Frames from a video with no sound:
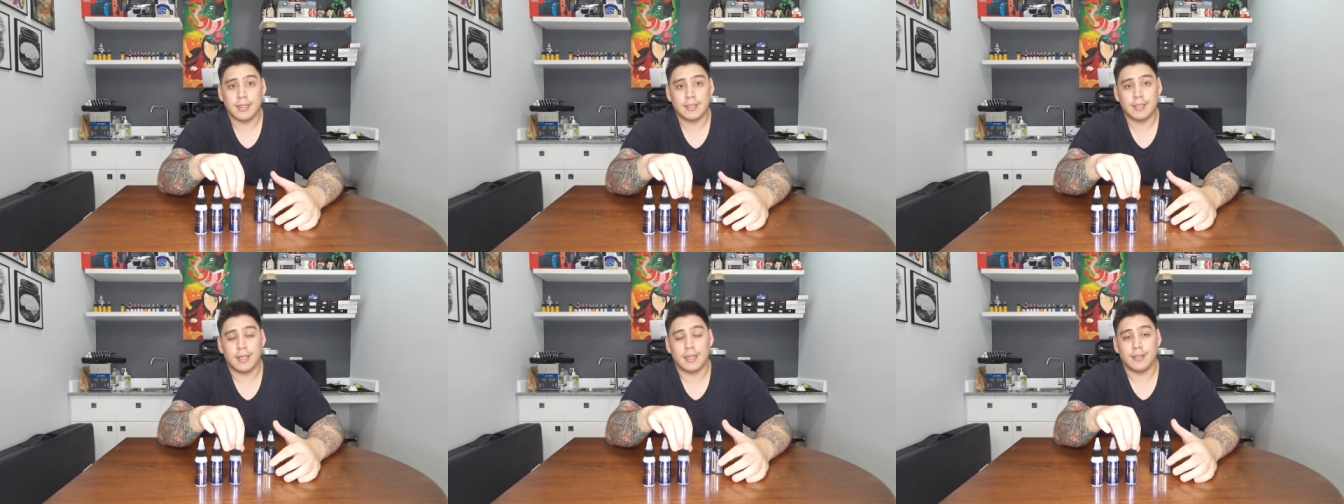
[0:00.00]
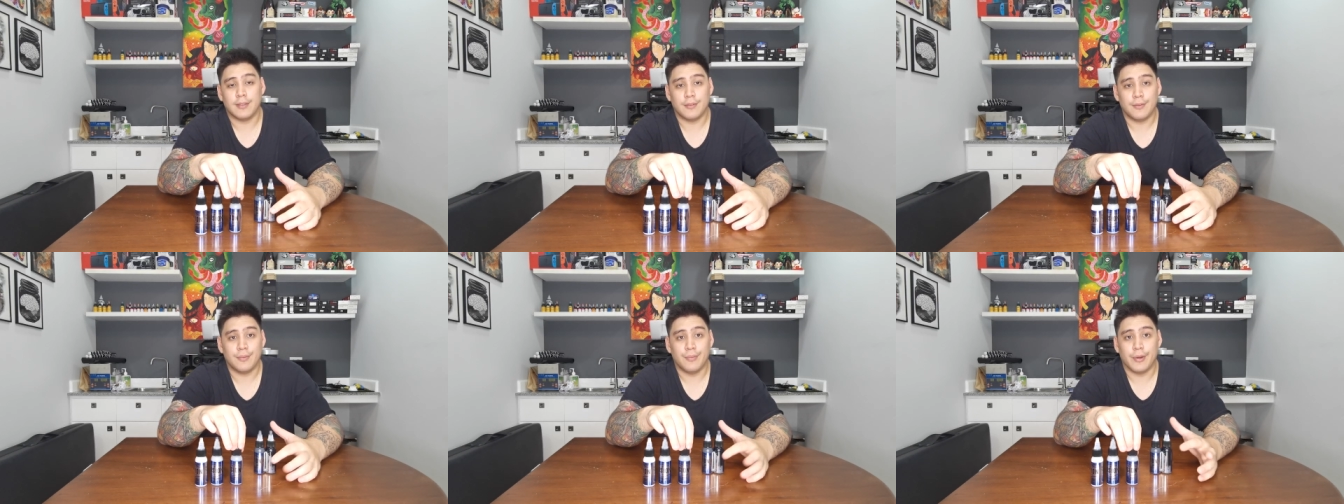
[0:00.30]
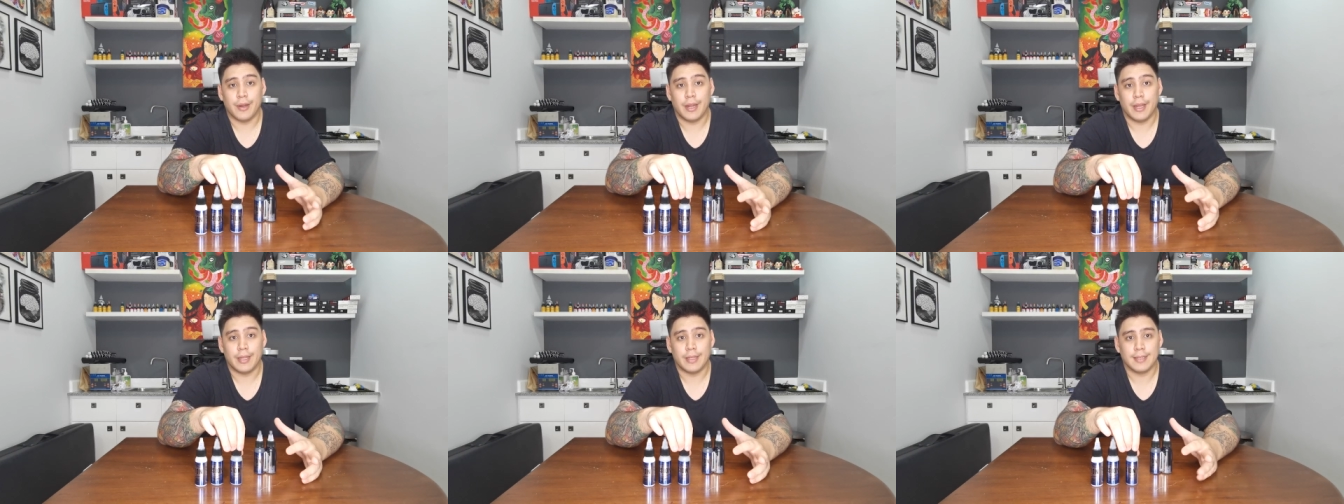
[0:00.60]
It's not too
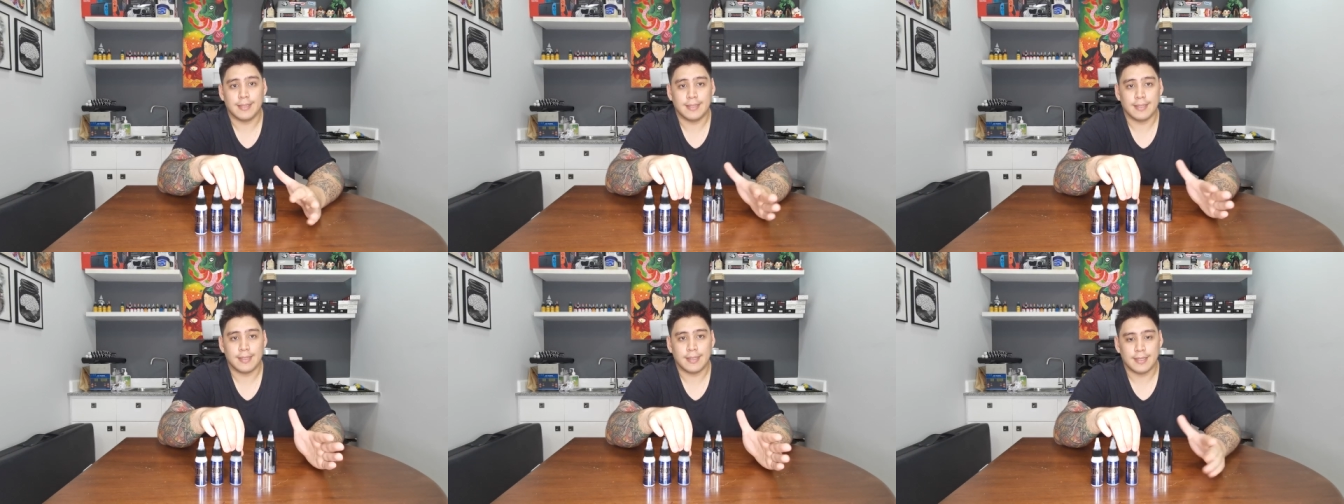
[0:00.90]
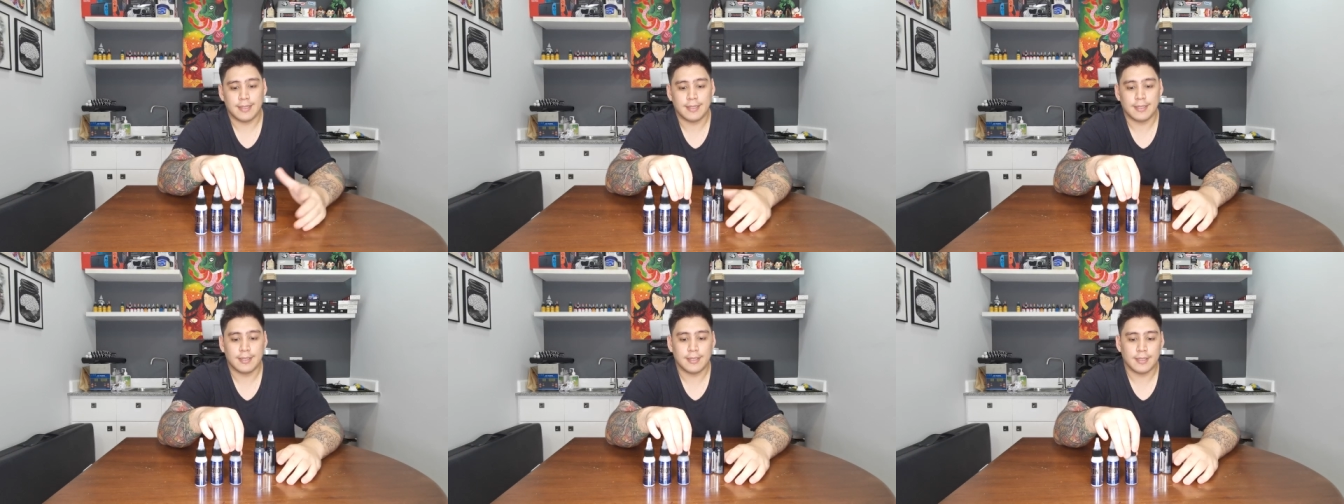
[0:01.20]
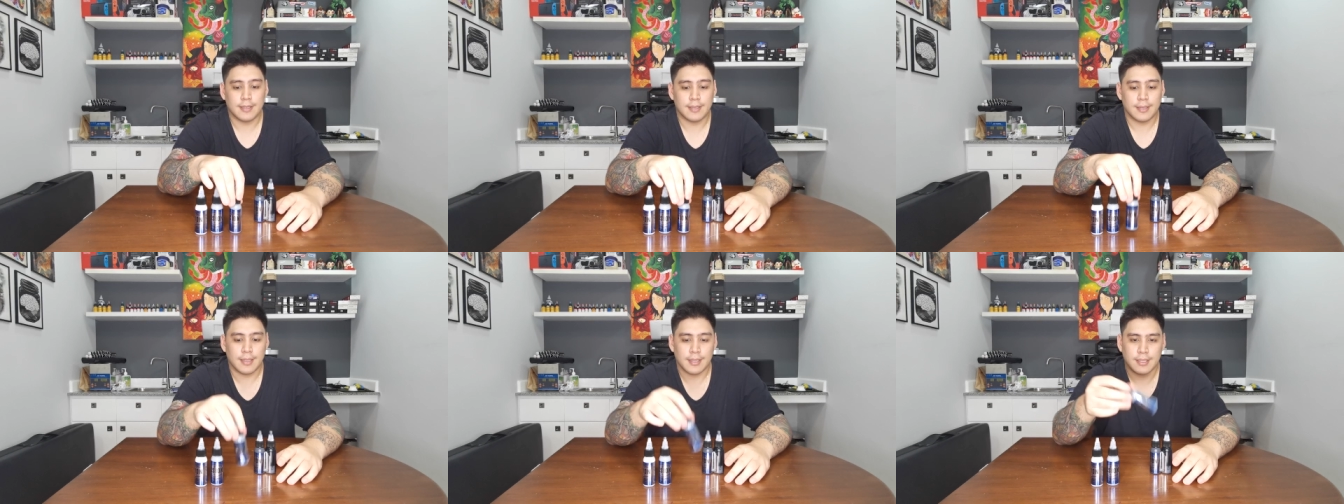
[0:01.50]
bright.
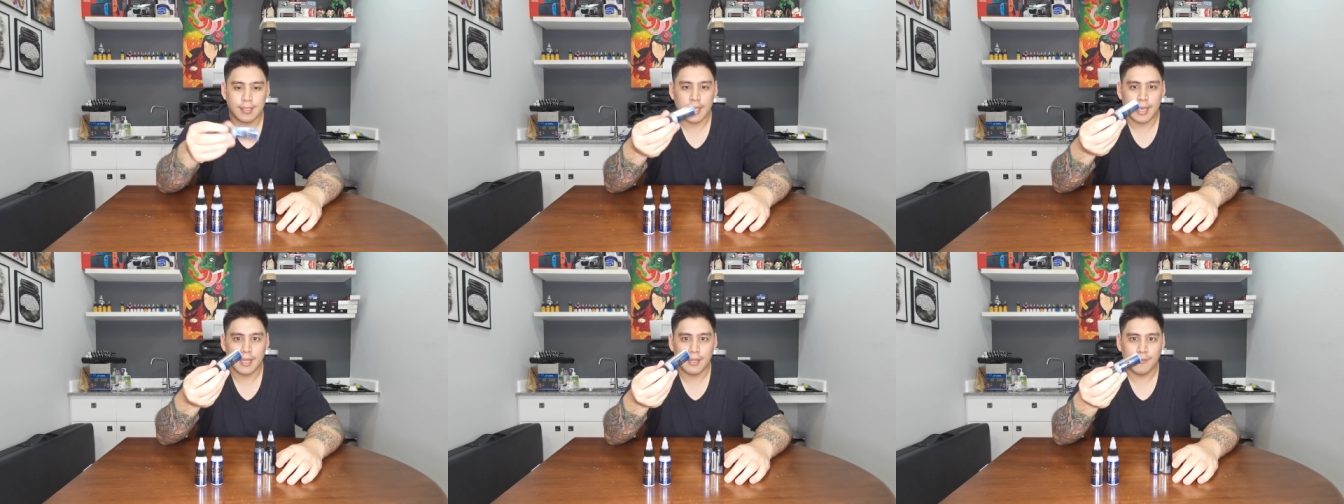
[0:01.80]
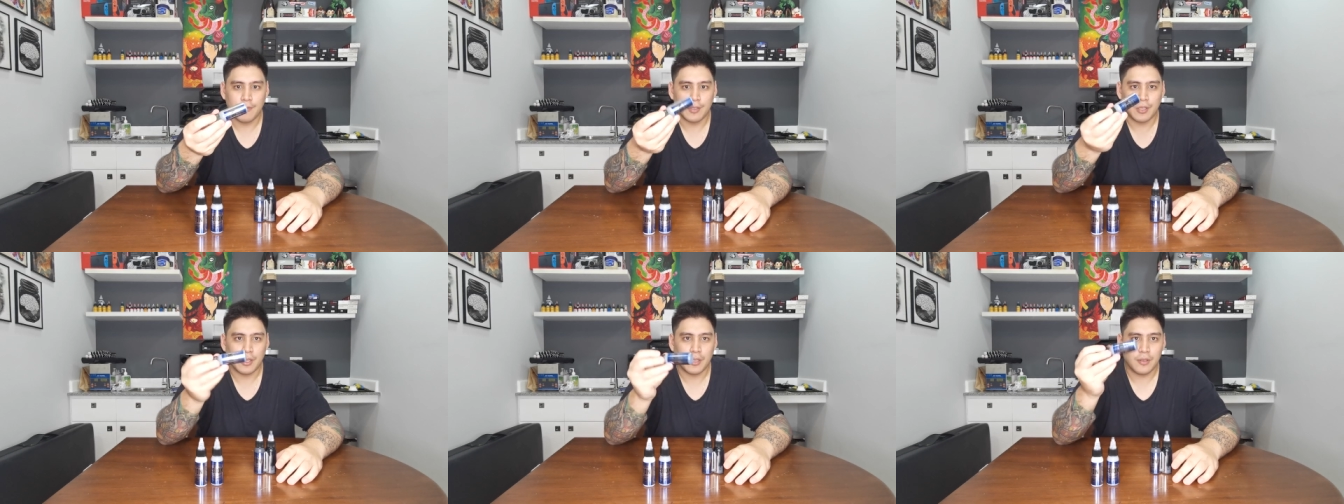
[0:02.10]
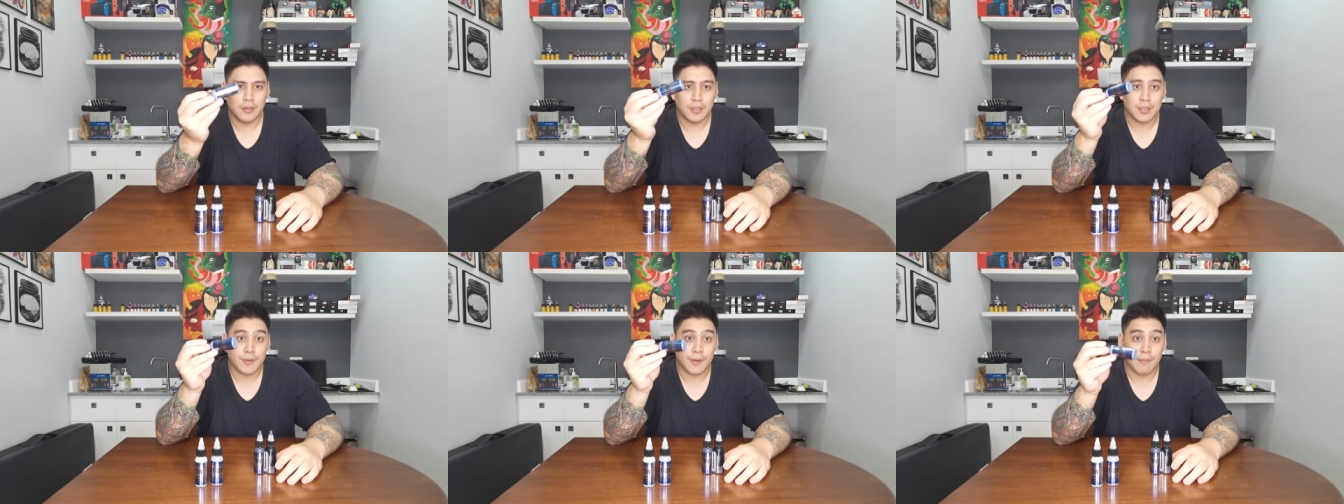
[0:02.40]
It's kind of what you
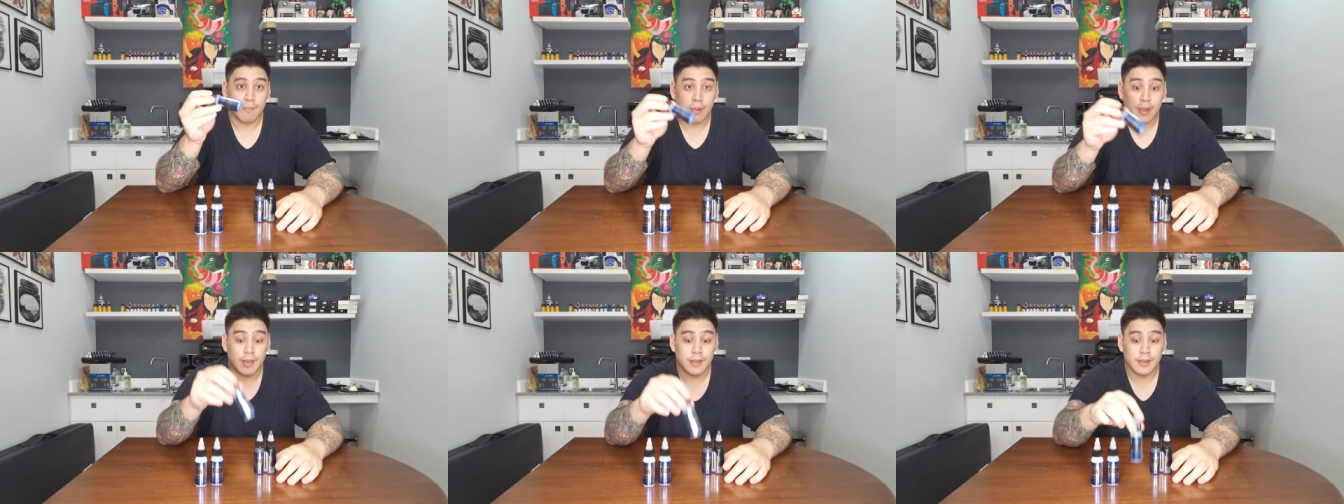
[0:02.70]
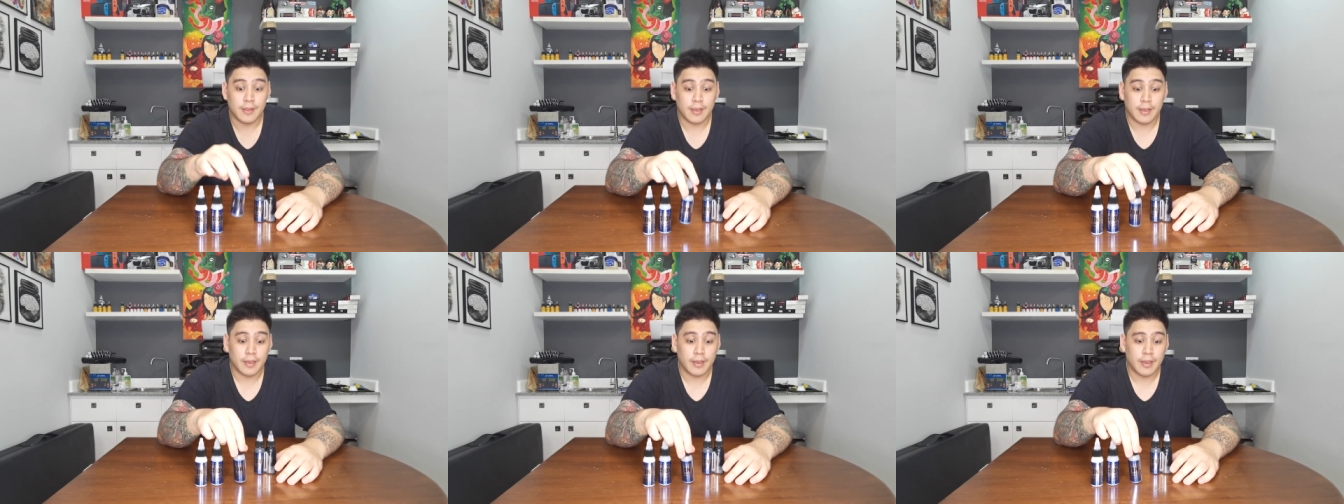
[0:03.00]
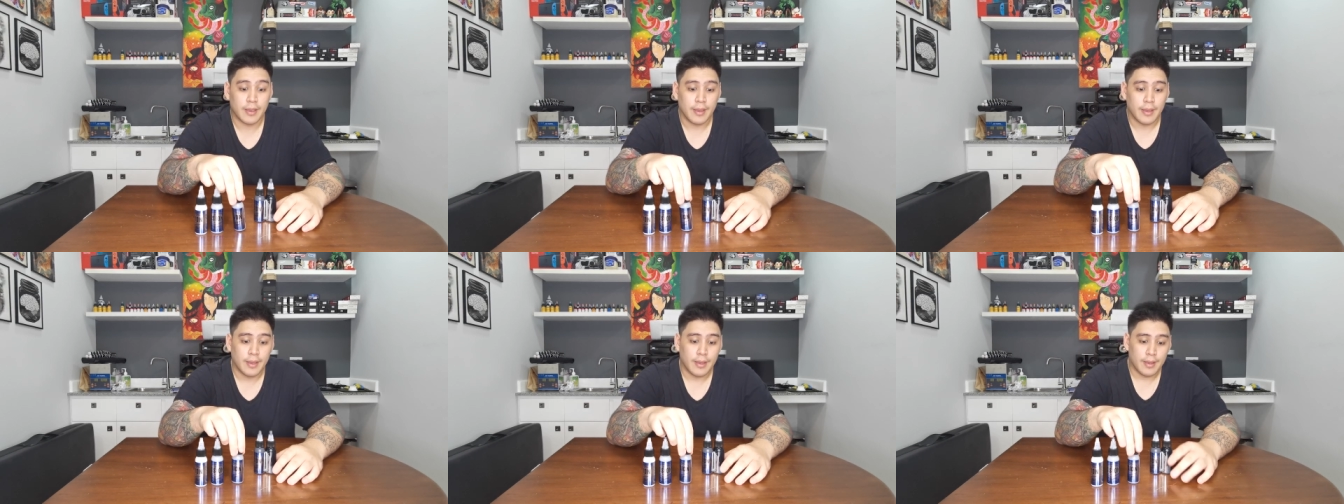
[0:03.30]
use for
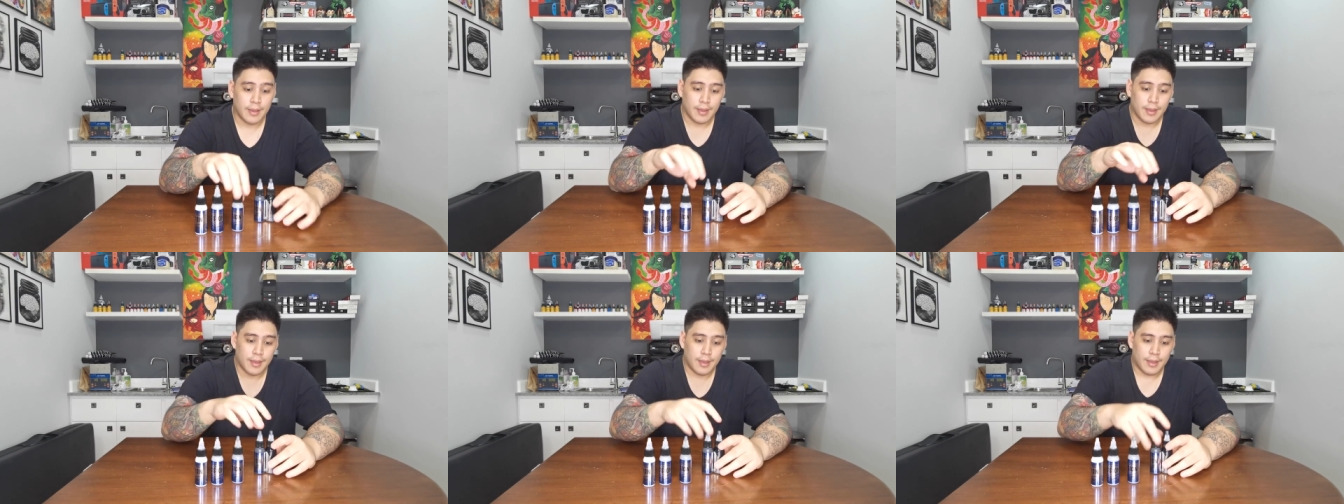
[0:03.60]
blending.